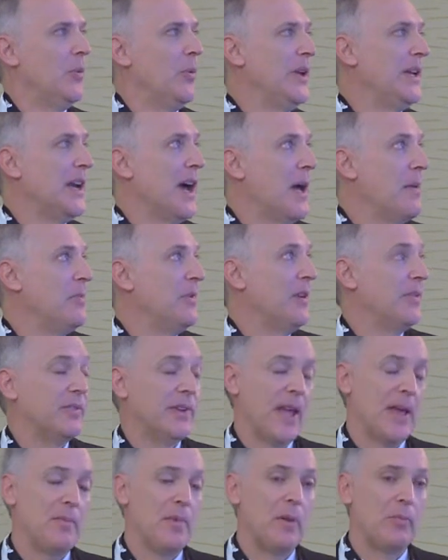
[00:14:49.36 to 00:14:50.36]
We kind
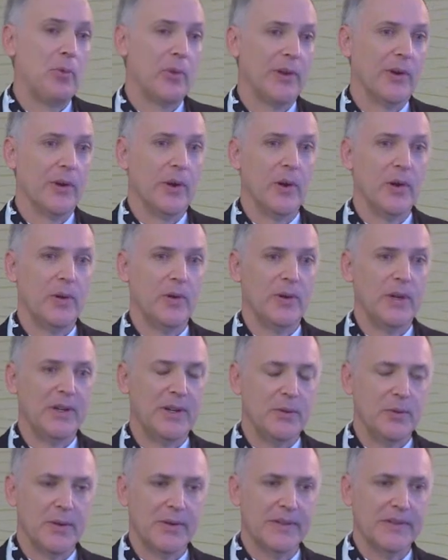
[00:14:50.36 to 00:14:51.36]
of came up with our own,
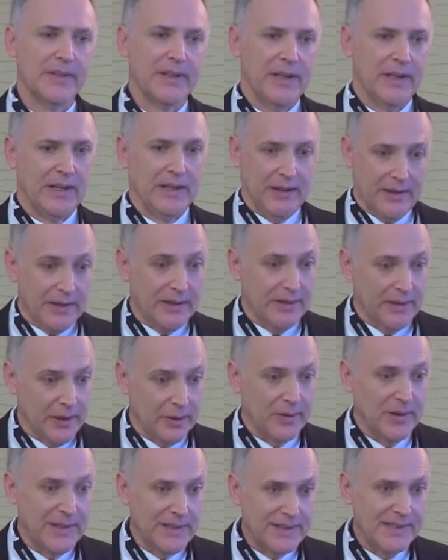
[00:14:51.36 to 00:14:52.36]
and it was,
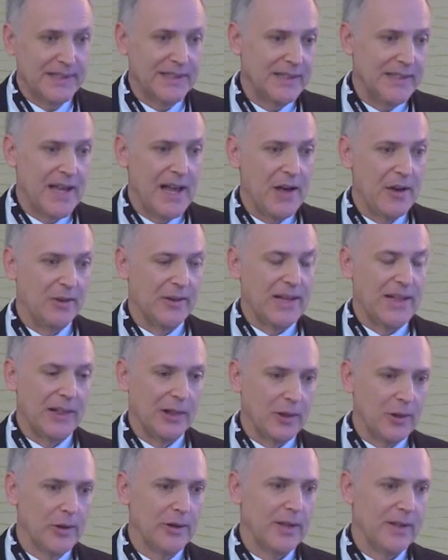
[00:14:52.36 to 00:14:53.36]
you know, let's sit down
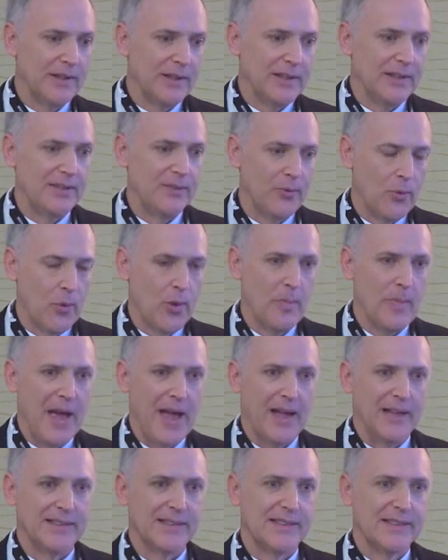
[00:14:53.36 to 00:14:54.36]
and look at these
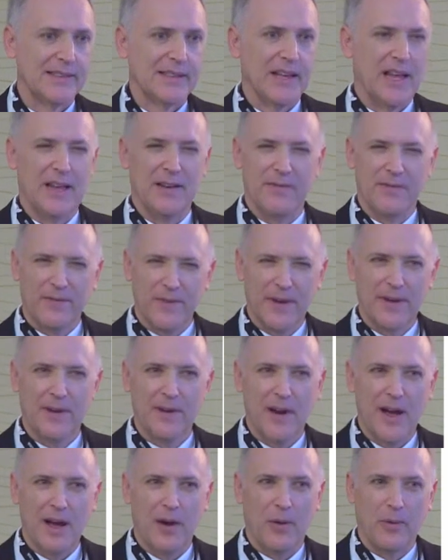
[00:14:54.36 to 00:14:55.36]
formats and
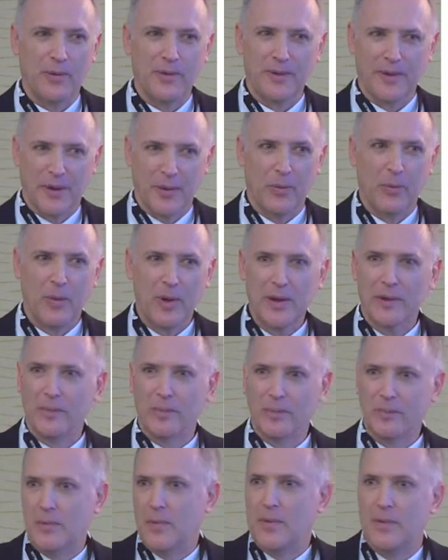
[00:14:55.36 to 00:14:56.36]
figure out, you know,
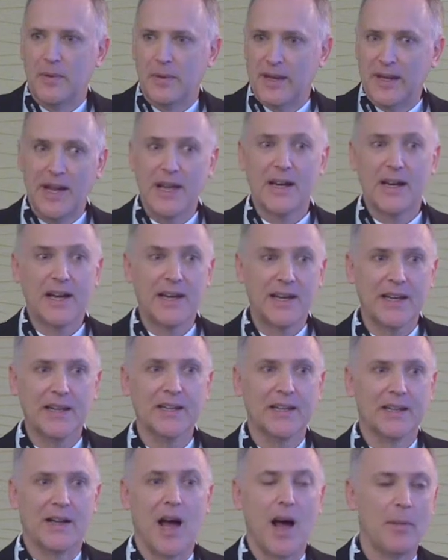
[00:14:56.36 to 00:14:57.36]
what can I
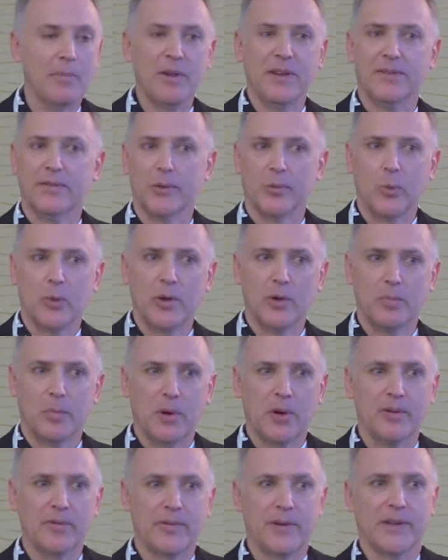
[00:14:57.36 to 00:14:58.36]
get a copy of the
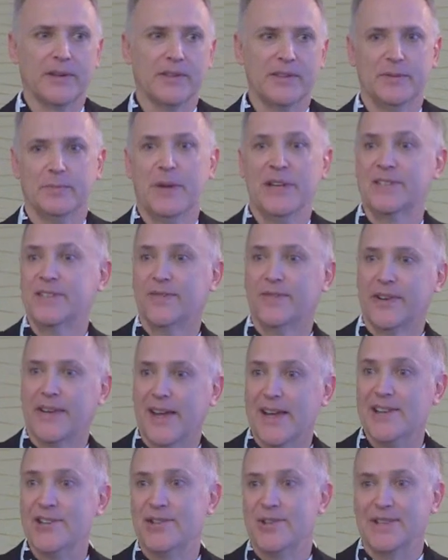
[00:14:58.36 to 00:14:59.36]
WordPerfect
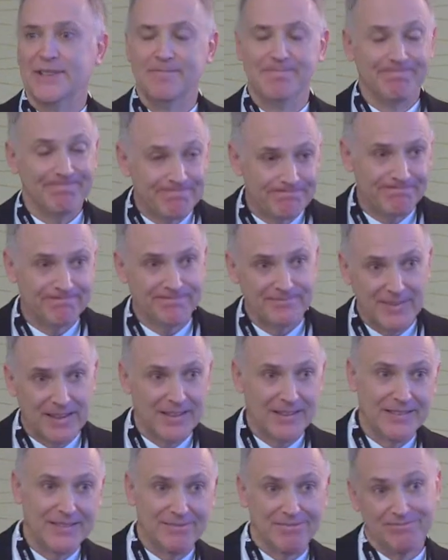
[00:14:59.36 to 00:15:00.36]
specification?
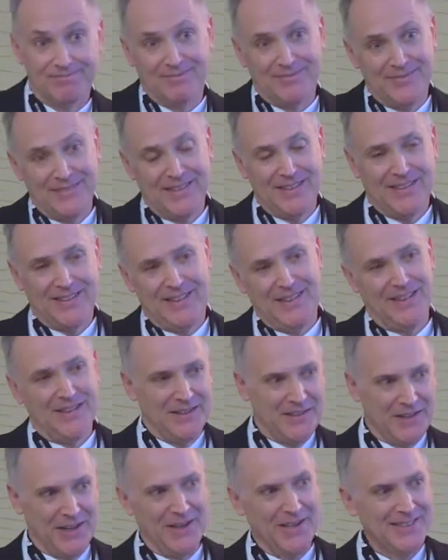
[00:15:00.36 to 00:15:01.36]
And
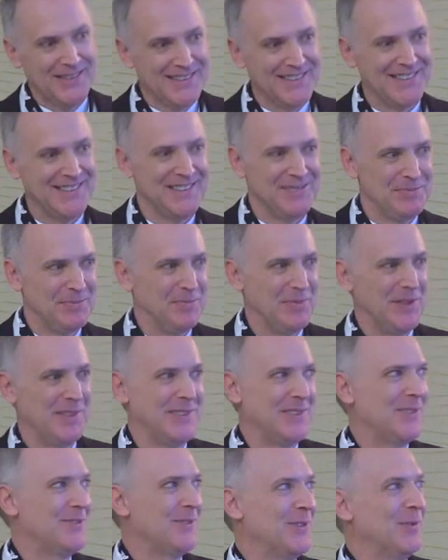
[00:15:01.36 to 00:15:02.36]
yes,
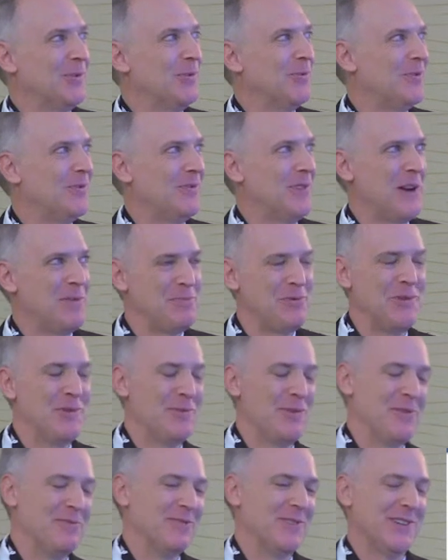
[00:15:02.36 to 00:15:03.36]
but for
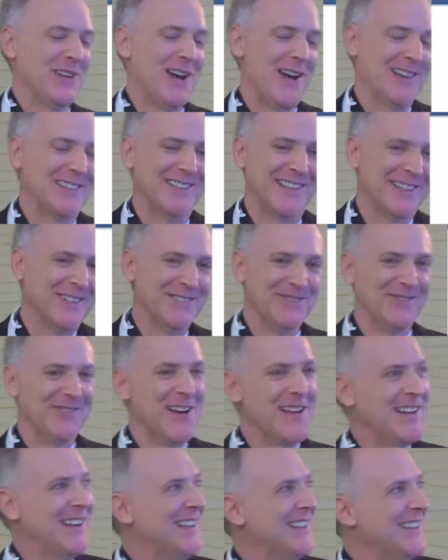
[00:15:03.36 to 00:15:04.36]
5.1 for DOS. I couldn't
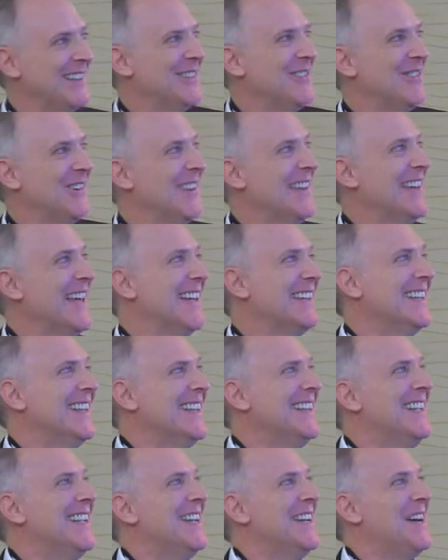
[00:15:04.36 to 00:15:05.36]
find anything newer than that.
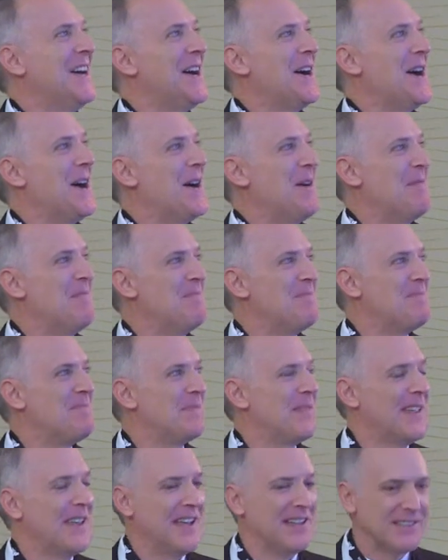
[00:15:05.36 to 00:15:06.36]
Um,
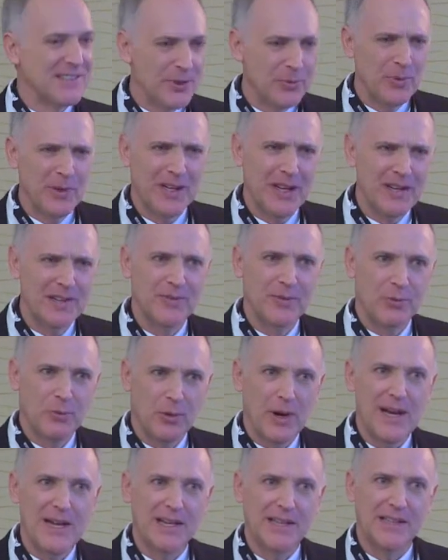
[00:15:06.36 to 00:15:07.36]
and so we kind of
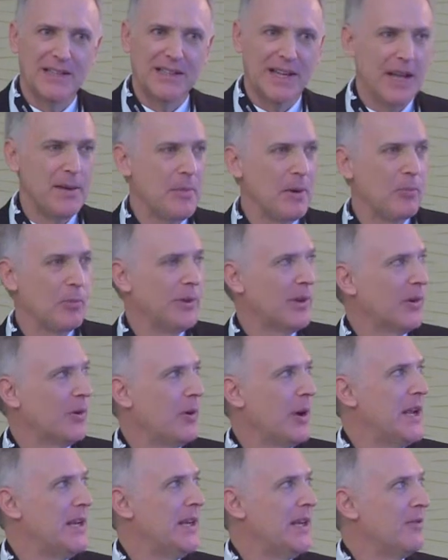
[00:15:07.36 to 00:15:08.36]
graded, came up with a
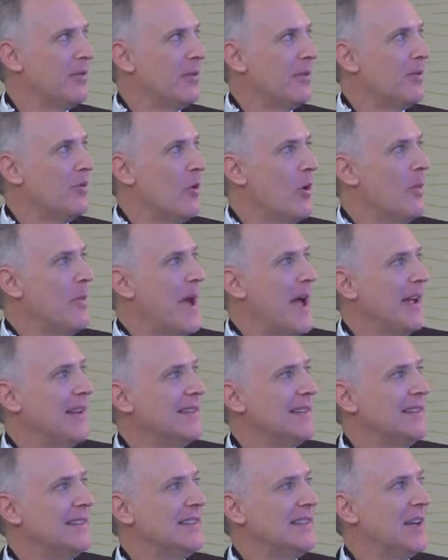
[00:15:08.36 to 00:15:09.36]
grading for
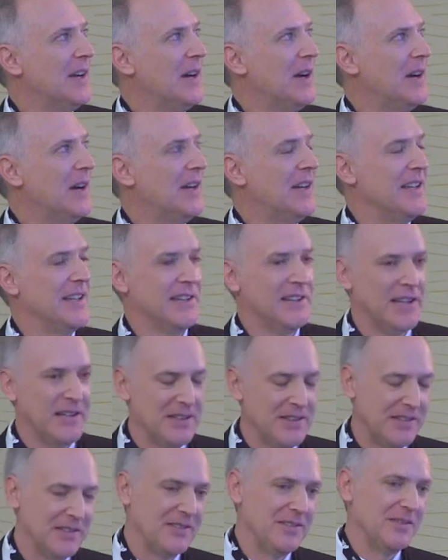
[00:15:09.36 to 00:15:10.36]
formats, uh, and
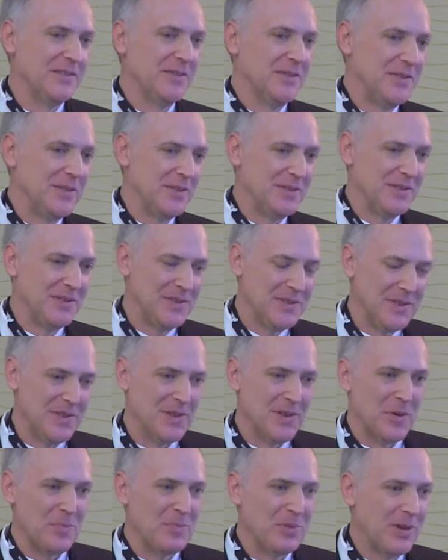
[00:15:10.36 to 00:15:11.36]
then
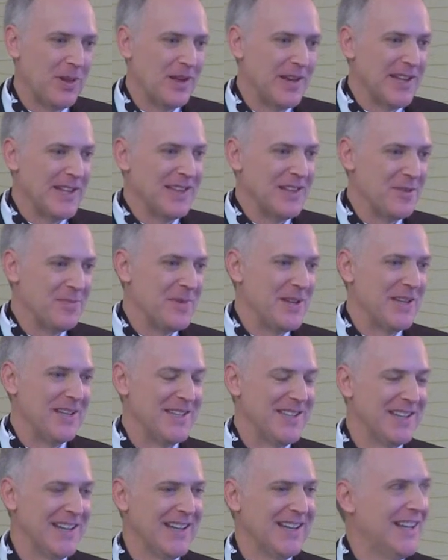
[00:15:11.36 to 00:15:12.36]
you know plugging them
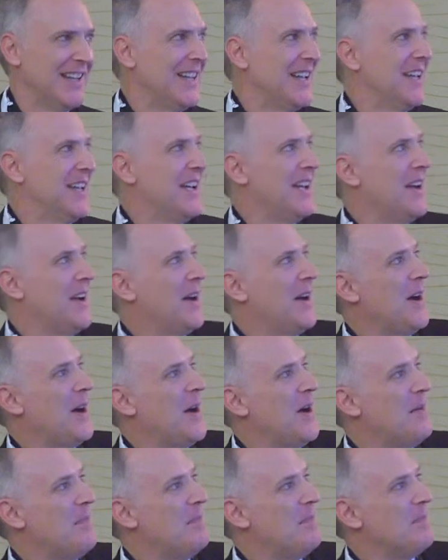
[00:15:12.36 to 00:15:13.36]
in.
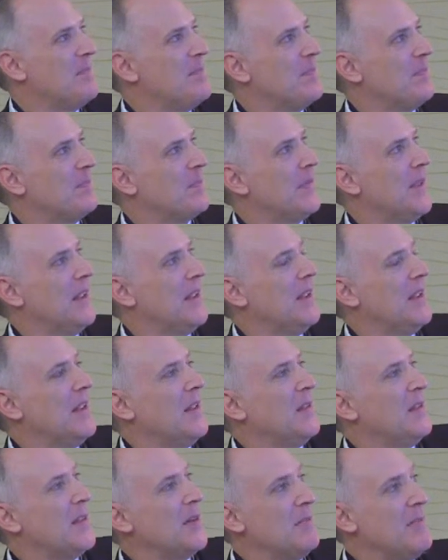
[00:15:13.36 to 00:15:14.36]
Um,
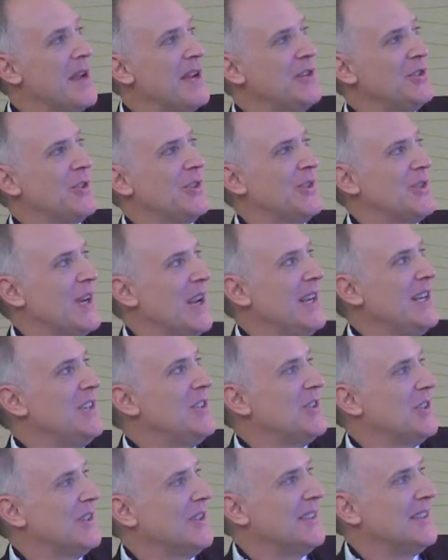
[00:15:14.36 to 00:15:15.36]
the major
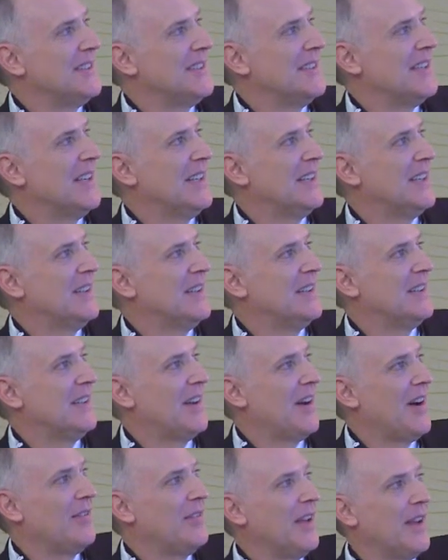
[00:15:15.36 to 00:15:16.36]
changes
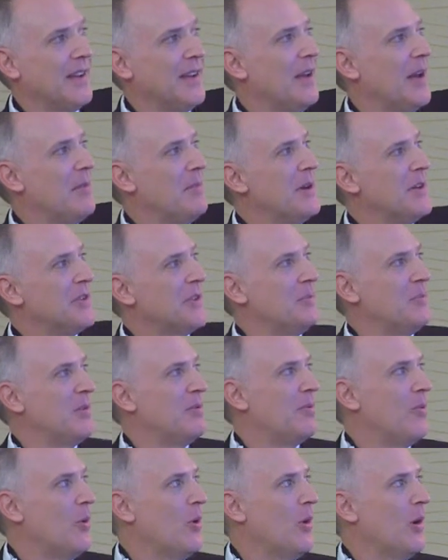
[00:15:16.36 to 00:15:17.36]
I, I mentioned
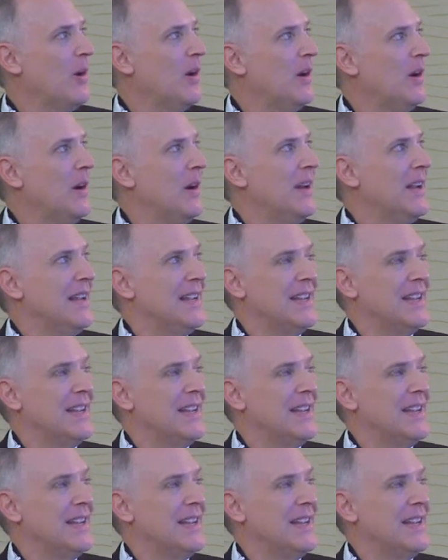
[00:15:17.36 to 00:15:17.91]
before.